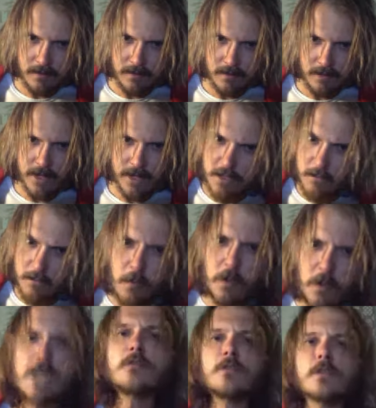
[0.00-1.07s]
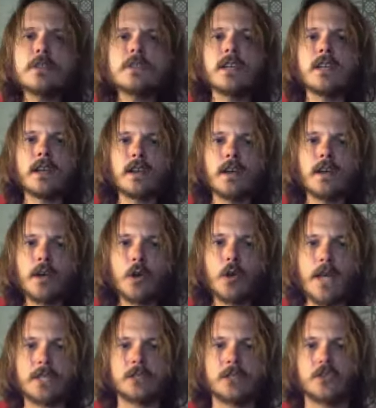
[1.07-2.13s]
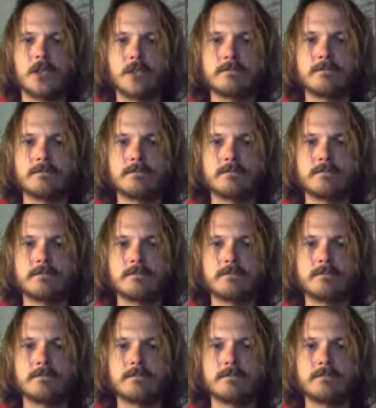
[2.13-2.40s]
is a very interesting question.